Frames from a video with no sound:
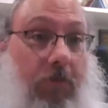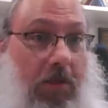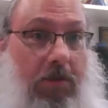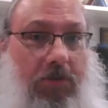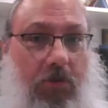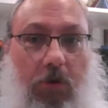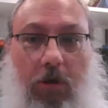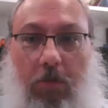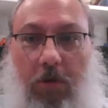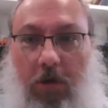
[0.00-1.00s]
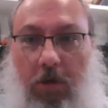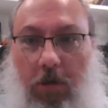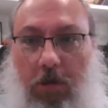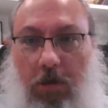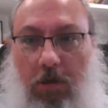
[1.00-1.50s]
minutes, according to my
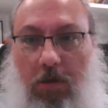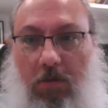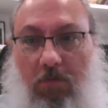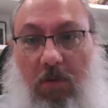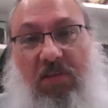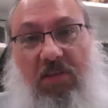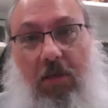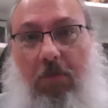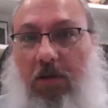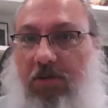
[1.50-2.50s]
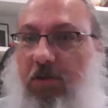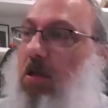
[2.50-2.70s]
clock, maybe 10 minutes.